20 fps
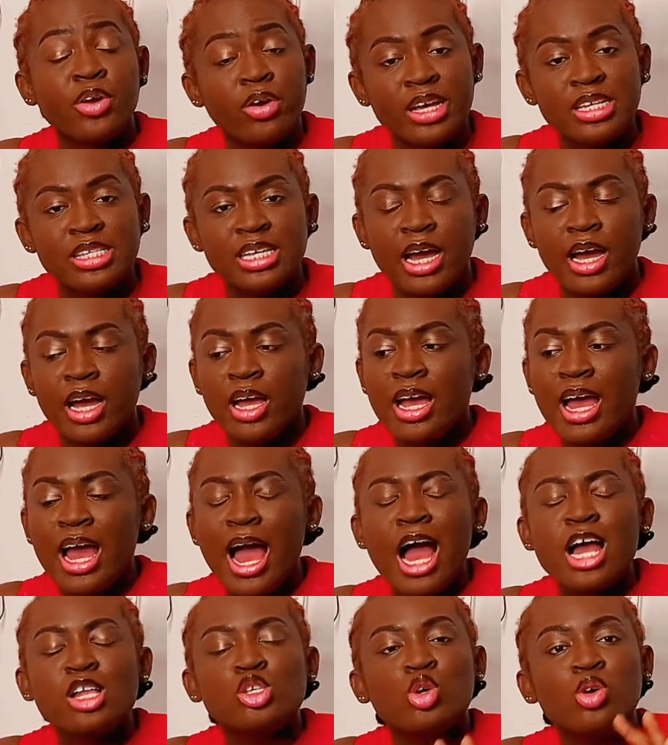creator,
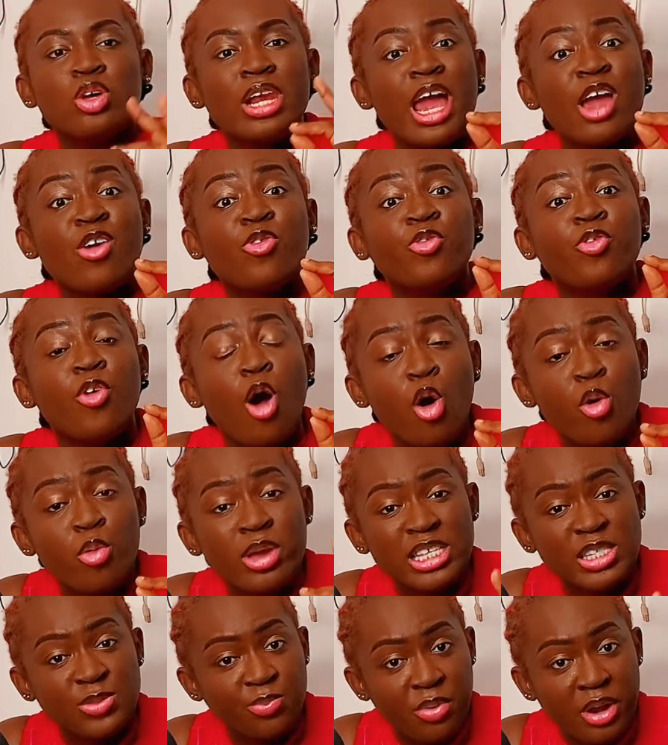I took like 4
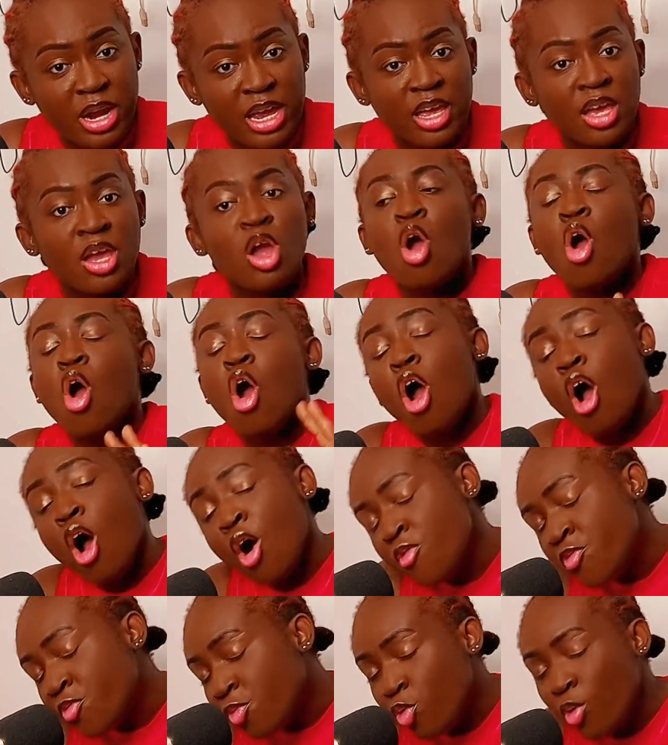weeks break
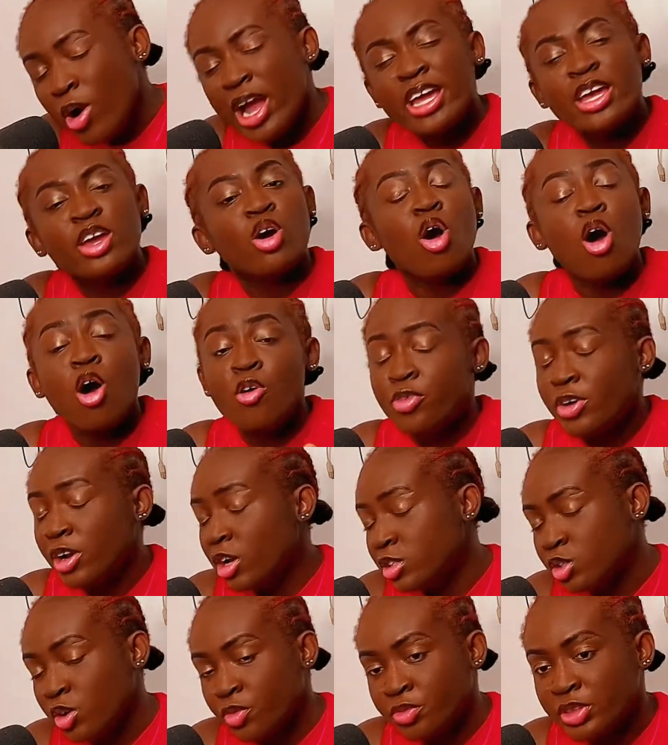off work, off a
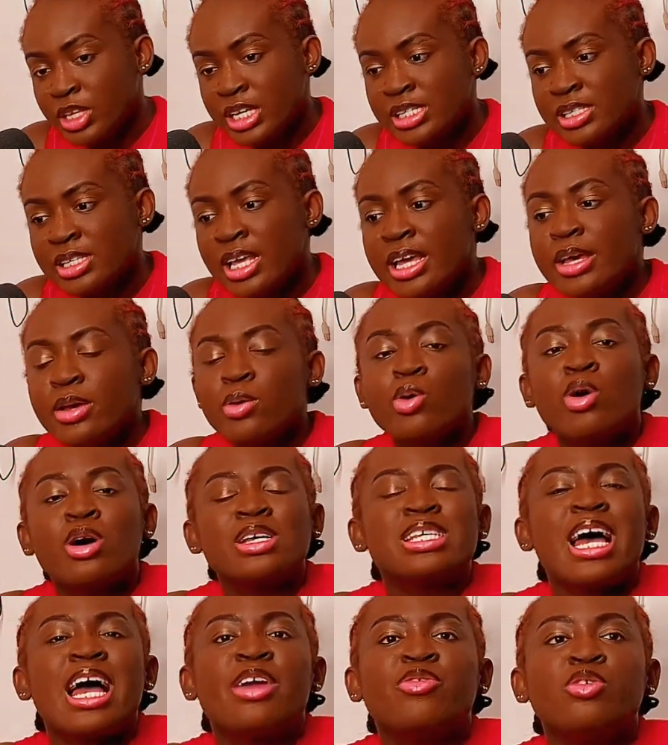lot of things,
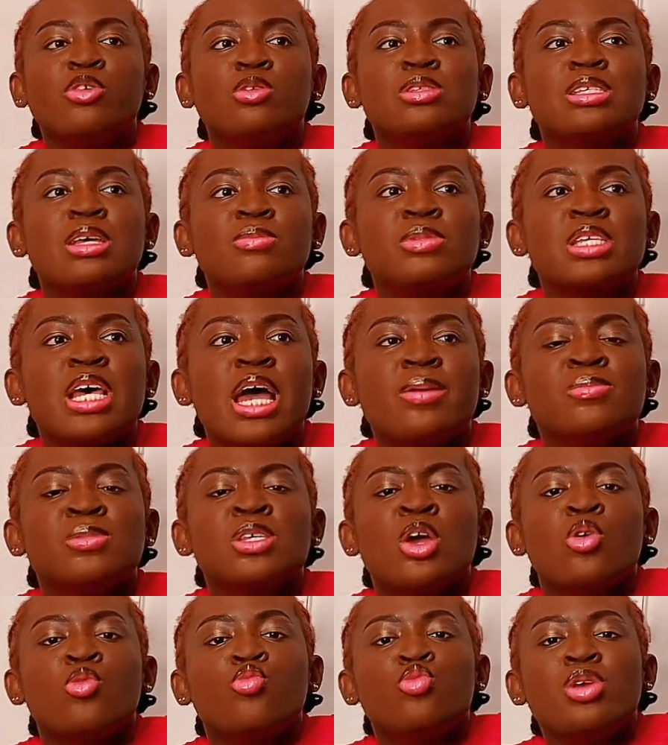because I feel
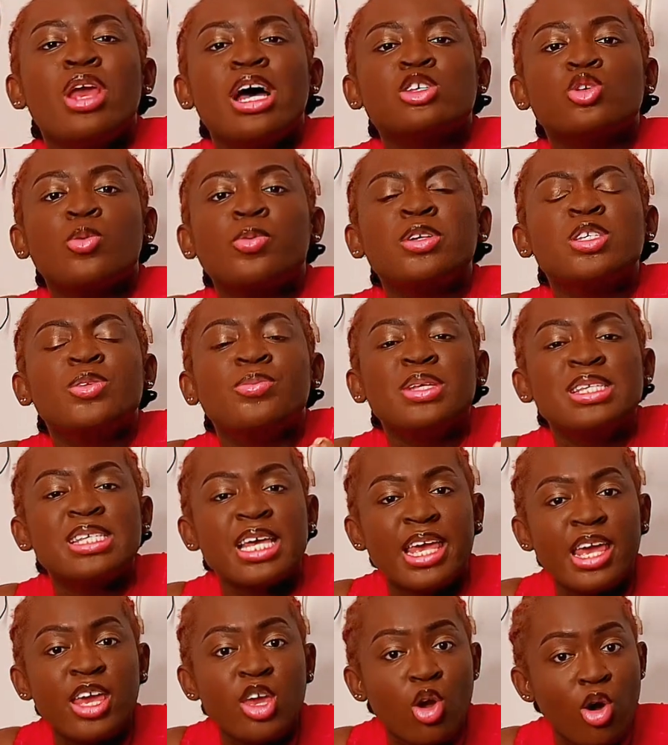sometimes we are supposed to be
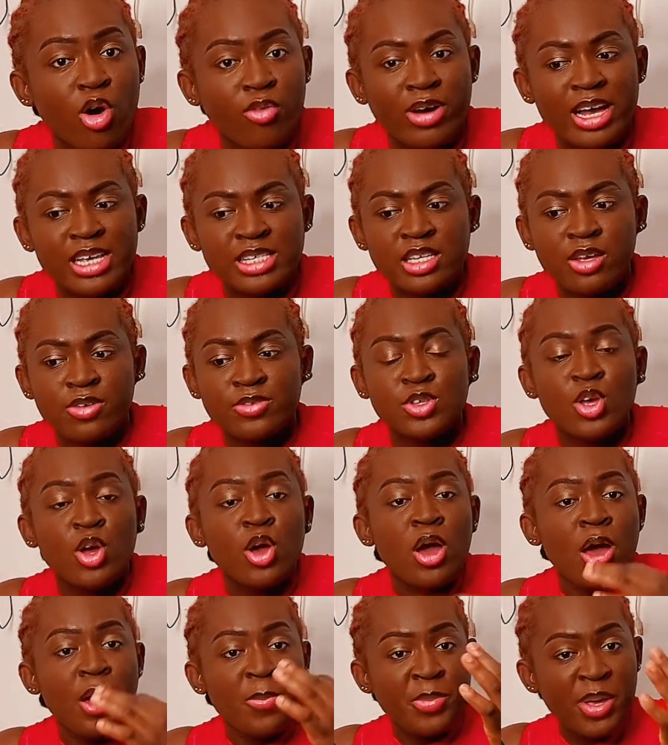taking care of ourselves.
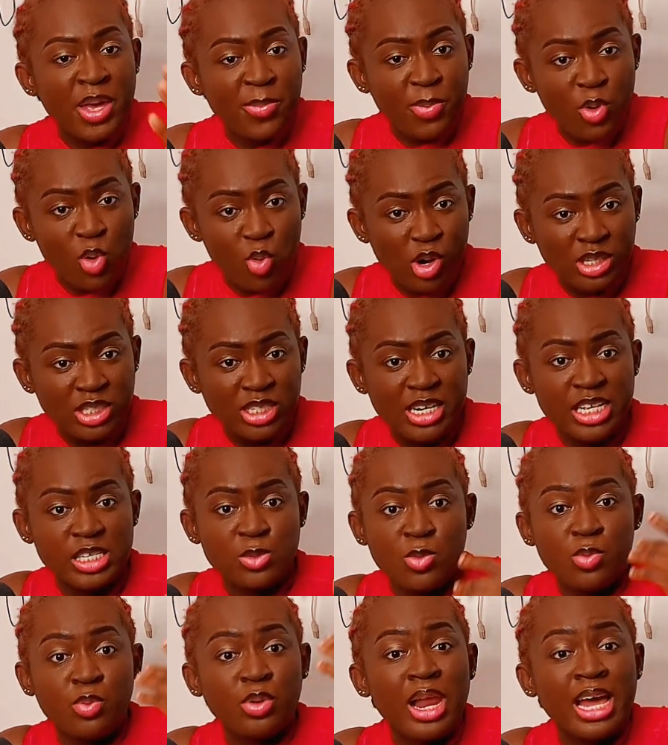People watching us,
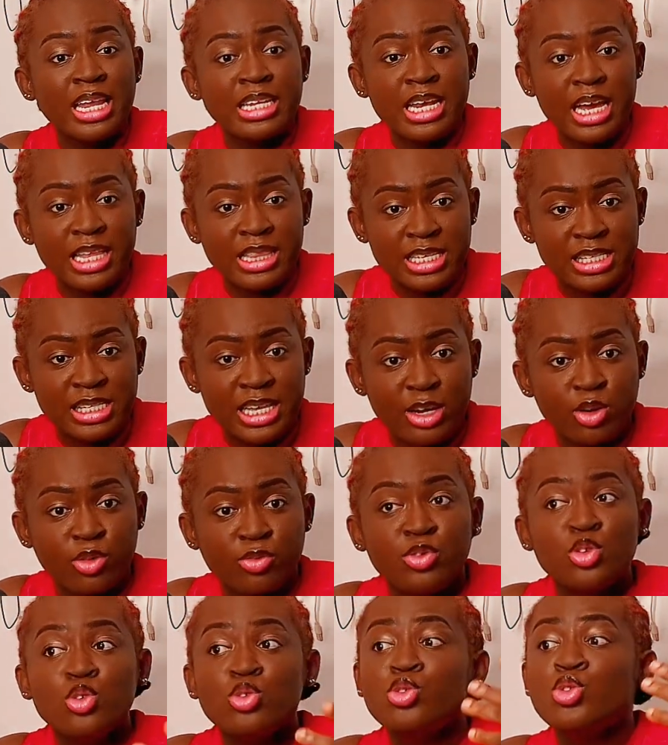people are the other side
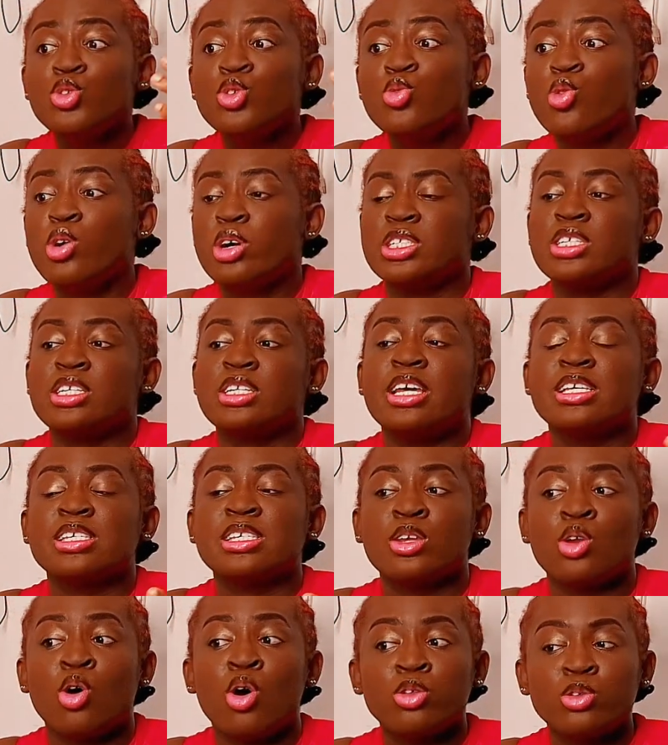of you, you watching us
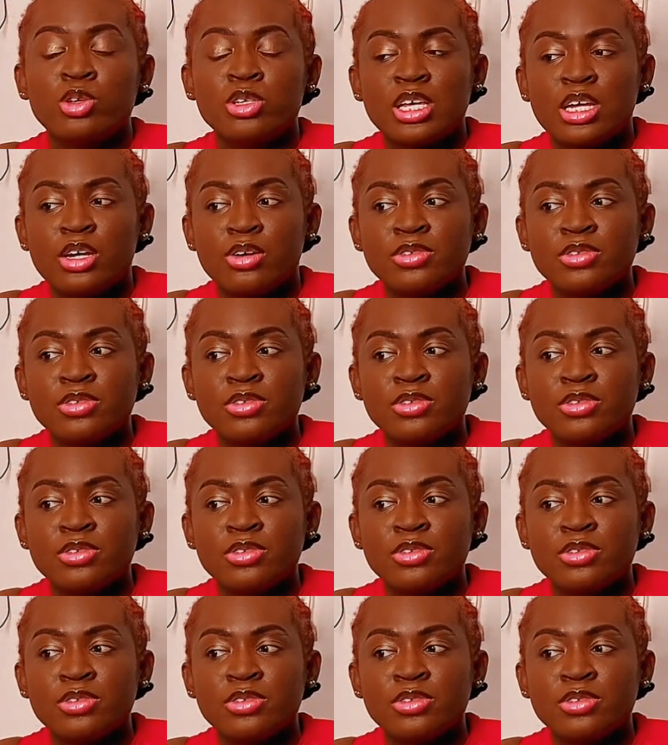and all this kind